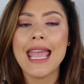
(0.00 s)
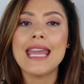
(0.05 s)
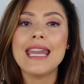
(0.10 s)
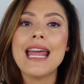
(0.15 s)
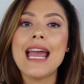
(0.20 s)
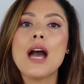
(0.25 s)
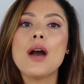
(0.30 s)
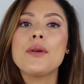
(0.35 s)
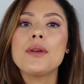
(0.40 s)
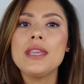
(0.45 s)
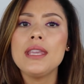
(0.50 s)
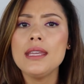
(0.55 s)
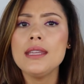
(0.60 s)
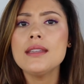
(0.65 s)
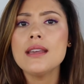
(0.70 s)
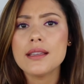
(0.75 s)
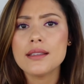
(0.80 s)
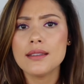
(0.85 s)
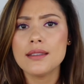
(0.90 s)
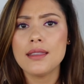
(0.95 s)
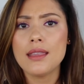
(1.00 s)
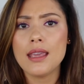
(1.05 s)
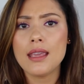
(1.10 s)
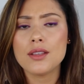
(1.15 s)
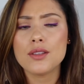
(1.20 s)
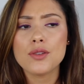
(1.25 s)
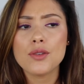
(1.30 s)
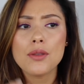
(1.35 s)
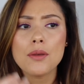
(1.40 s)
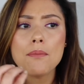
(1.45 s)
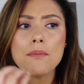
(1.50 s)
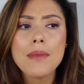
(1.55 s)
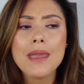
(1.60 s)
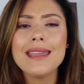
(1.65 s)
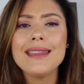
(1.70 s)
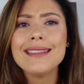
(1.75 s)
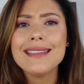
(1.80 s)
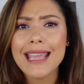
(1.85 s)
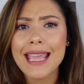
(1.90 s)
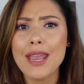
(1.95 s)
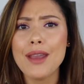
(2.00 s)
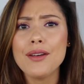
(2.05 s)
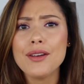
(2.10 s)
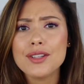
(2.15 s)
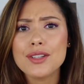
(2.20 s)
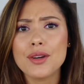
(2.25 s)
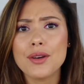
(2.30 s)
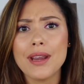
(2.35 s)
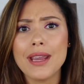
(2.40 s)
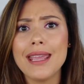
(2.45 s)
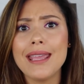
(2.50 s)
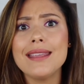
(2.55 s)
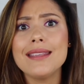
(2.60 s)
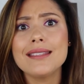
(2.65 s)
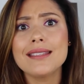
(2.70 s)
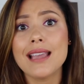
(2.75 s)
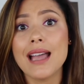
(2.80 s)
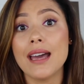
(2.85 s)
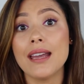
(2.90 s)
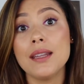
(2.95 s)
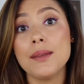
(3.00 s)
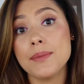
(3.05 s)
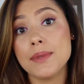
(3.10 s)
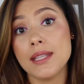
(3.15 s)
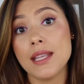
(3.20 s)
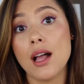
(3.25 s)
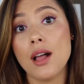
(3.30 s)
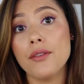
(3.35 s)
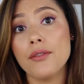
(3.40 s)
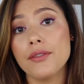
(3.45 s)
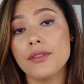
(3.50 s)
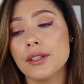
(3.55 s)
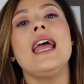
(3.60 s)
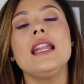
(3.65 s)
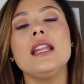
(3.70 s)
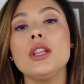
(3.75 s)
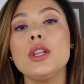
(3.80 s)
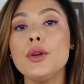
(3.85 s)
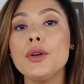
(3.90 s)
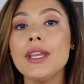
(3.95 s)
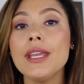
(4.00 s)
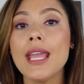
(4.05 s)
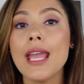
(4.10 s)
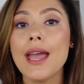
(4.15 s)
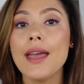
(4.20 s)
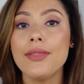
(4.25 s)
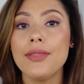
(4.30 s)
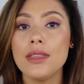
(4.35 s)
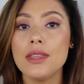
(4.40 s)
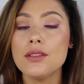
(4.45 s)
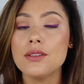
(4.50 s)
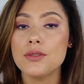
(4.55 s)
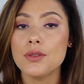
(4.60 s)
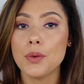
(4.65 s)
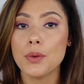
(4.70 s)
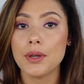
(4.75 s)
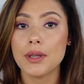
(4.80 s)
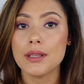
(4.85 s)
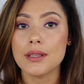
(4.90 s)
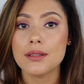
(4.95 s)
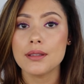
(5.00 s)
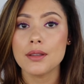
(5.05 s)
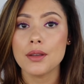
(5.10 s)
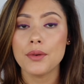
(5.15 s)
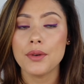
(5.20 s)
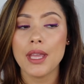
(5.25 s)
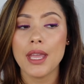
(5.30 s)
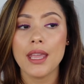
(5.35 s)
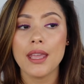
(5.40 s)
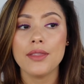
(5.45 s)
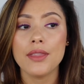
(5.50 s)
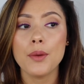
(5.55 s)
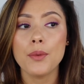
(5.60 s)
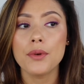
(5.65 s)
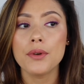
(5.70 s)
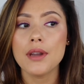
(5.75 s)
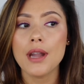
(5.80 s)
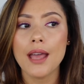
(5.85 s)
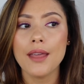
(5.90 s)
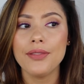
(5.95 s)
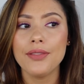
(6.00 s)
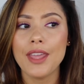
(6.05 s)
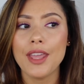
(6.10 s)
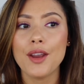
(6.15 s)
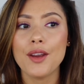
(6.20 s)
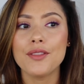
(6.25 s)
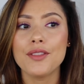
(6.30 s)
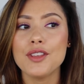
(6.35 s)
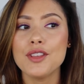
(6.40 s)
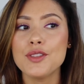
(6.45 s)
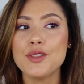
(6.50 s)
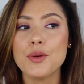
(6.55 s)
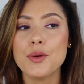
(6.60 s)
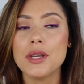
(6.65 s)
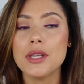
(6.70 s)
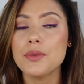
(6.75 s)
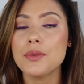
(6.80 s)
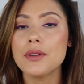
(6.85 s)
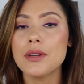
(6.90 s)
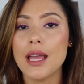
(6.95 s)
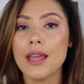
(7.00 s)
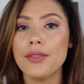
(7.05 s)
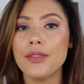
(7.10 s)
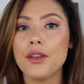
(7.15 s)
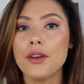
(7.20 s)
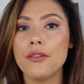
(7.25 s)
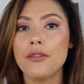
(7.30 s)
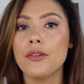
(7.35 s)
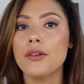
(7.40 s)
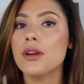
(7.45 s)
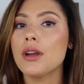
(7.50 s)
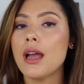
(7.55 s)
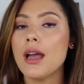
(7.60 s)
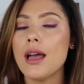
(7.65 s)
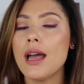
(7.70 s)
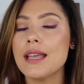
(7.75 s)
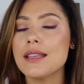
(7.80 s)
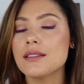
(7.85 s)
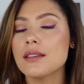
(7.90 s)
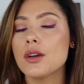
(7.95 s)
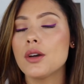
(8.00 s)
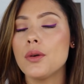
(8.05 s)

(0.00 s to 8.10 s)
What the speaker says: and how he does things. So the main character is God himself. And looking at these stories, okay, they were not there. These stories were not there for as a